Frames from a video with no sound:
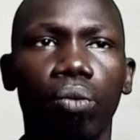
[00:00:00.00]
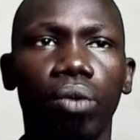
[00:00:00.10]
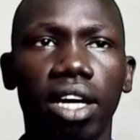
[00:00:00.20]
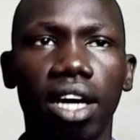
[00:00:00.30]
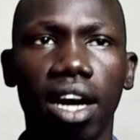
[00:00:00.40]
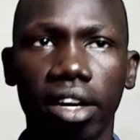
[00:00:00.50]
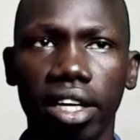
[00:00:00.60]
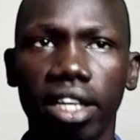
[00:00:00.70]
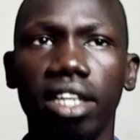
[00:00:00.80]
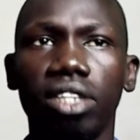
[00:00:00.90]
We are
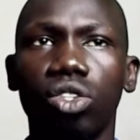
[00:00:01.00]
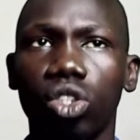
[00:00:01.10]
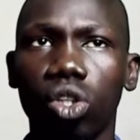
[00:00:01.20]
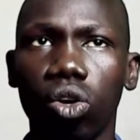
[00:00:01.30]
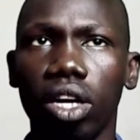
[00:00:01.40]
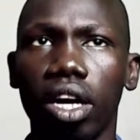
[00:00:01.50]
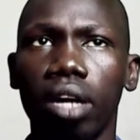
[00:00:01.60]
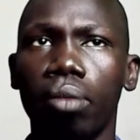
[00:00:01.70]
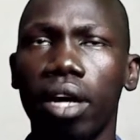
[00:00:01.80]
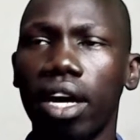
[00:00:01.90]
here to talk
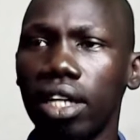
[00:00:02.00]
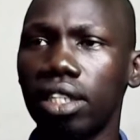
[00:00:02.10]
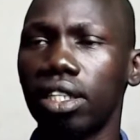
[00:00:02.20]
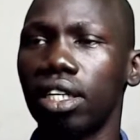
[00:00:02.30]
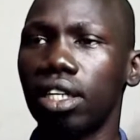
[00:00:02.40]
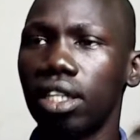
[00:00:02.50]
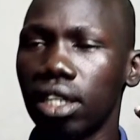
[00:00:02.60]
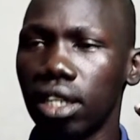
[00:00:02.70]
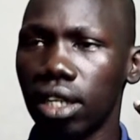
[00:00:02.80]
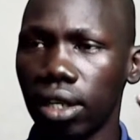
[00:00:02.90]
about
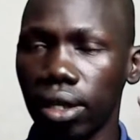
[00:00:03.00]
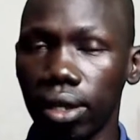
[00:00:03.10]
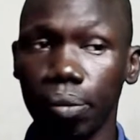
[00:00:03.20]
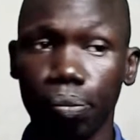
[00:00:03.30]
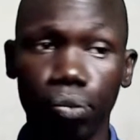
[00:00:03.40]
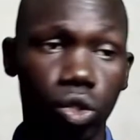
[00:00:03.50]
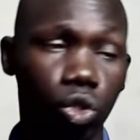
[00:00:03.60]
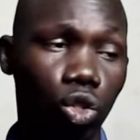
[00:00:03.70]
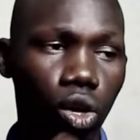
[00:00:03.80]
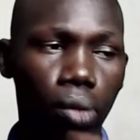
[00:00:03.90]
uh, to
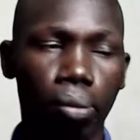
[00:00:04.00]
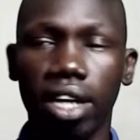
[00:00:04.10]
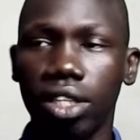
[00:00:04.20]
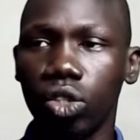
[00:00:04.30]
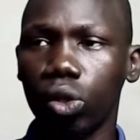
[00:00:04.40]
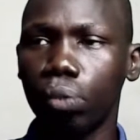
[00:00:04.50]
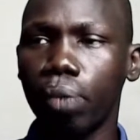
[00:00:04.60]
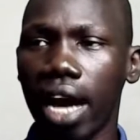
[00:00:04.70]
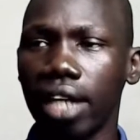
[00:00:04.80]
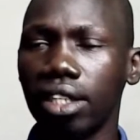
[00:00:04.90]
talk about
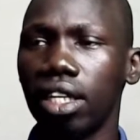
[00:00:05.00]
Notepad.